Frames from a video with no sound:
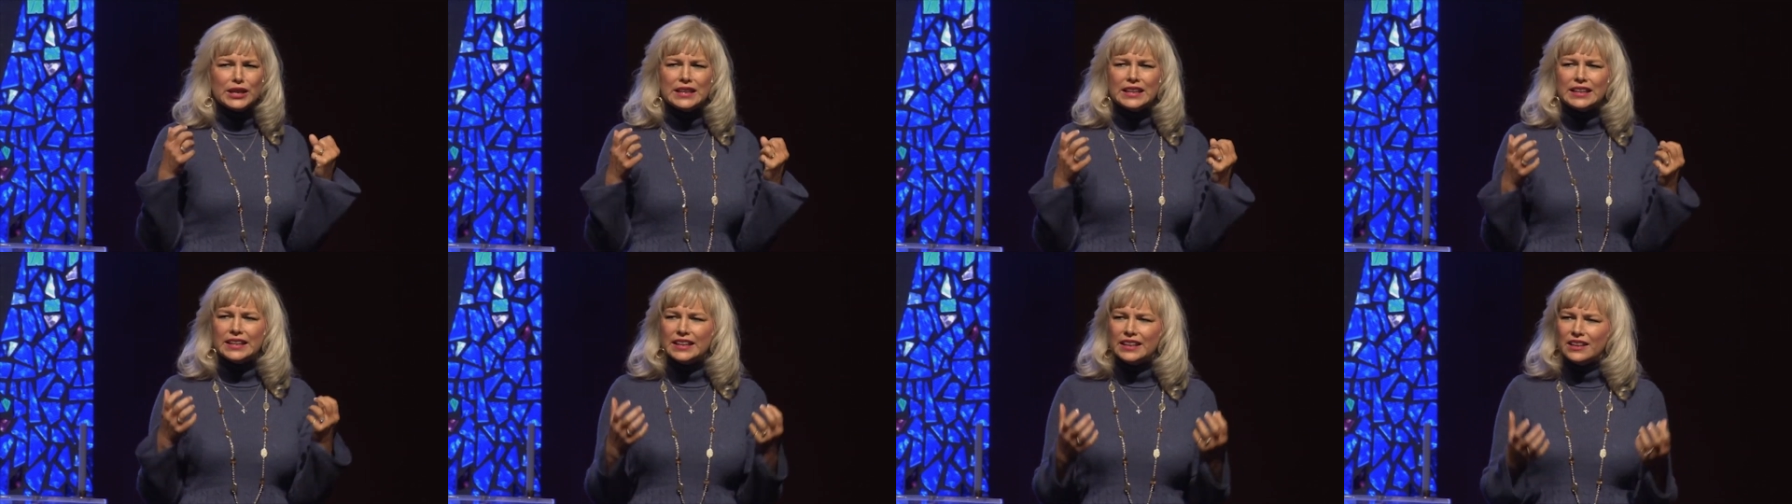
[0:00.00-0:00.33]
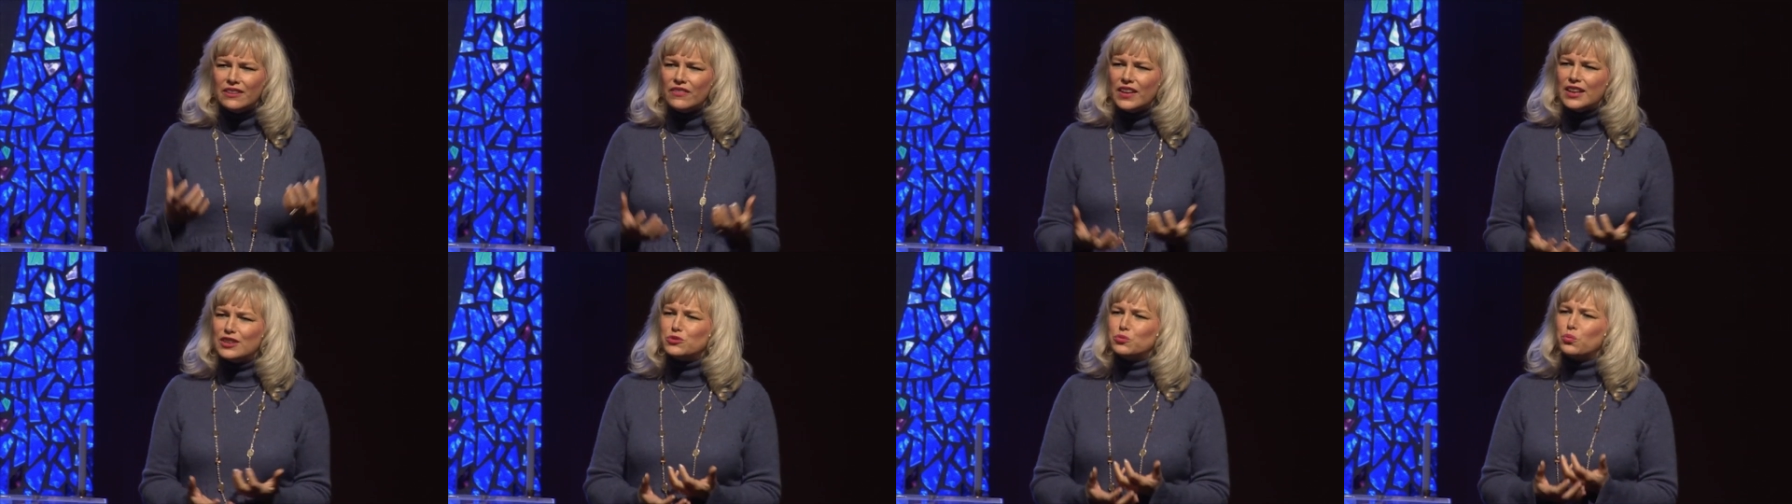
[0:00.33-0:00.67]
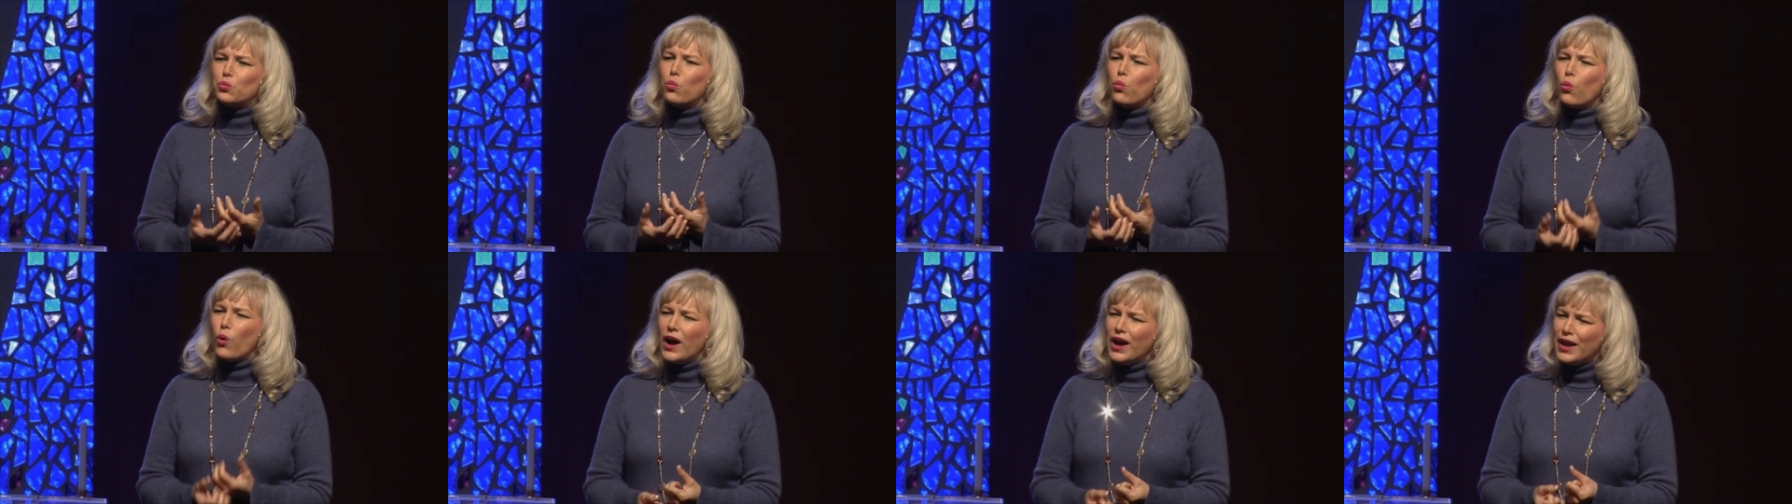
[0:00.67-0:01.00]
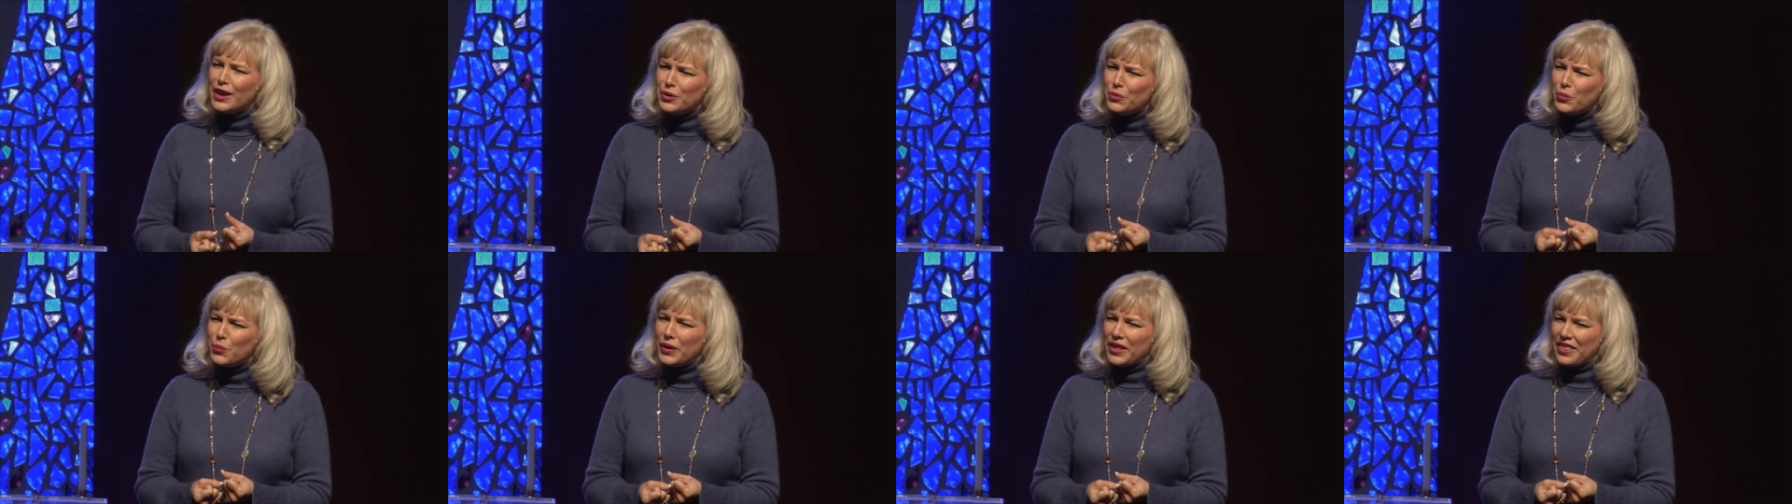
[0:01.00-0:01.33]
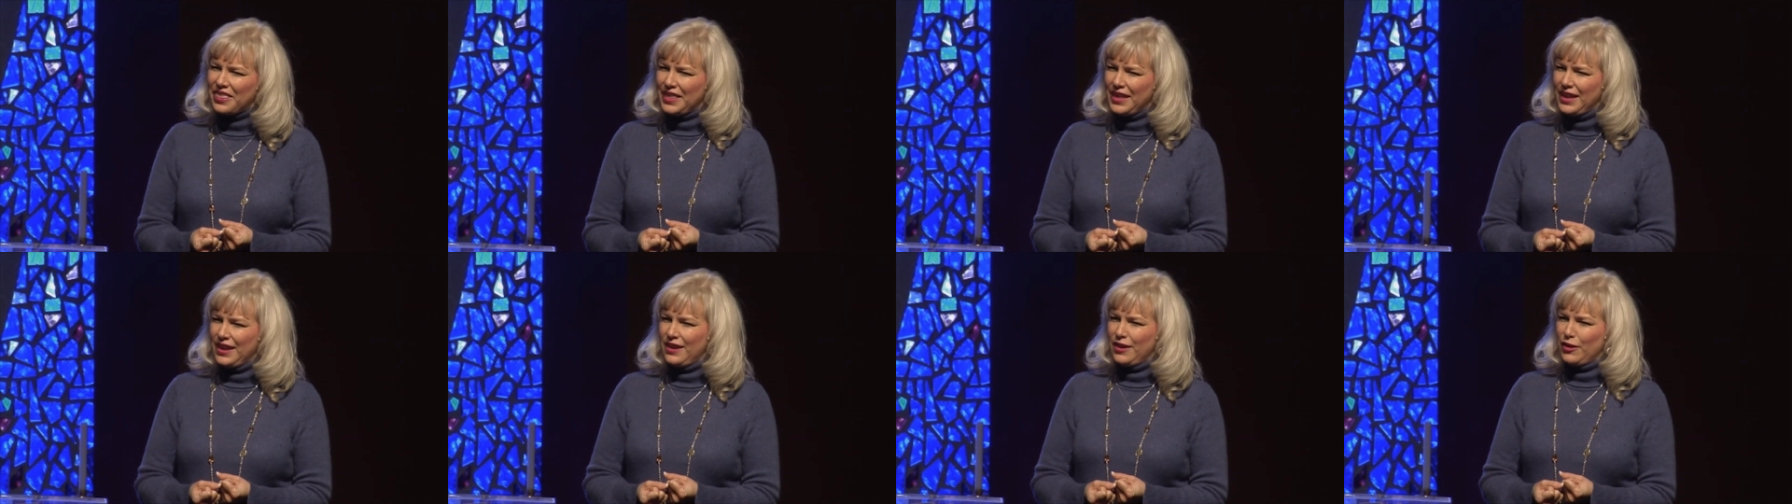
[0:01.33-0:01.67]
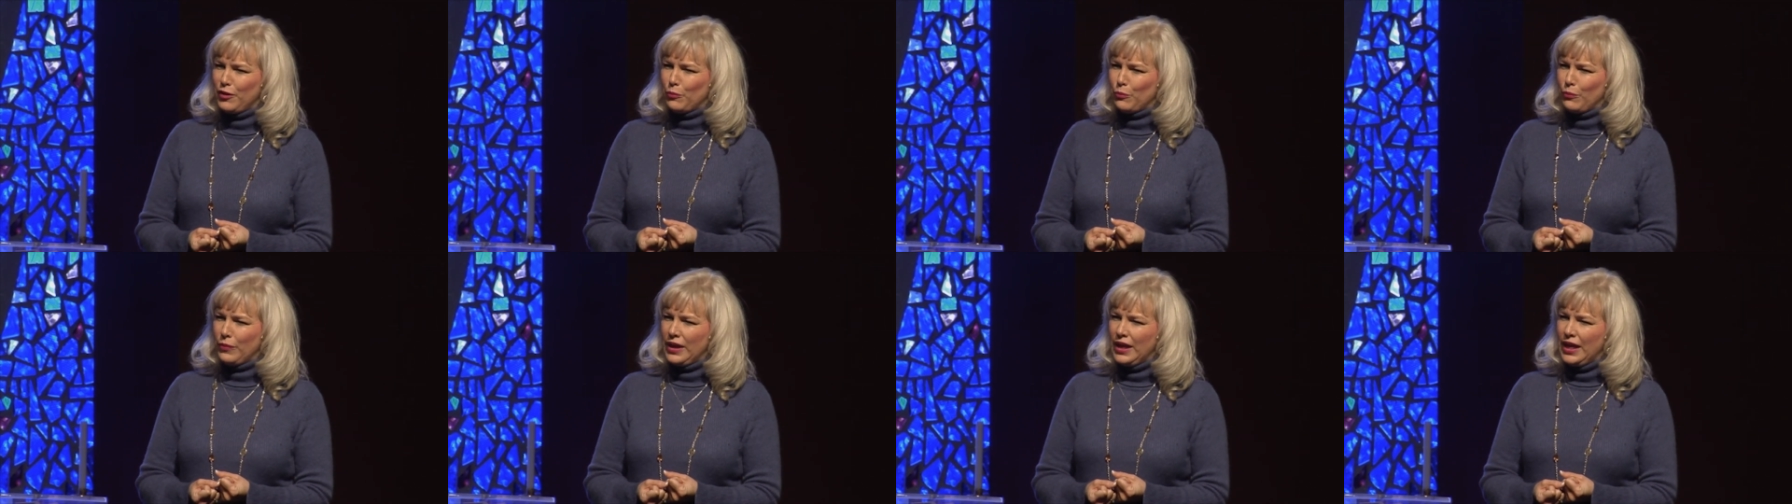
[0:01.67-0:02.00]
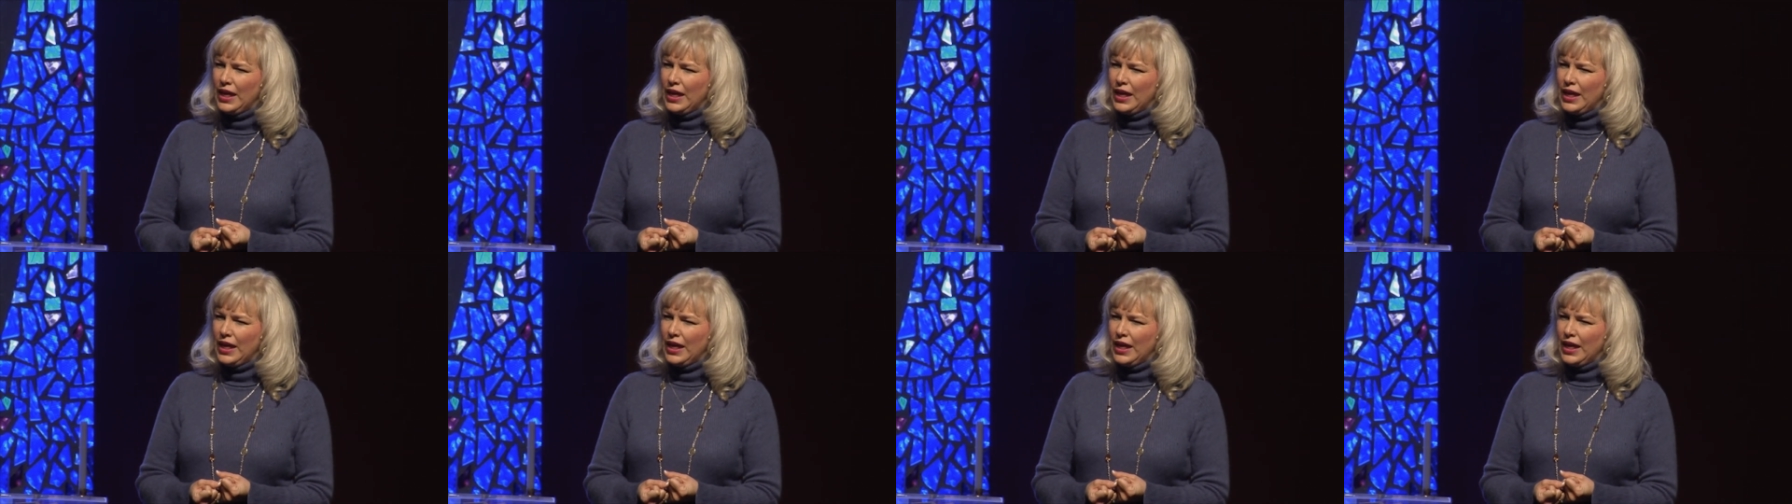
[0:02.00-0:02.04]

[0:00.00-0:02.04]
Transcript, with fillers: live as one with him,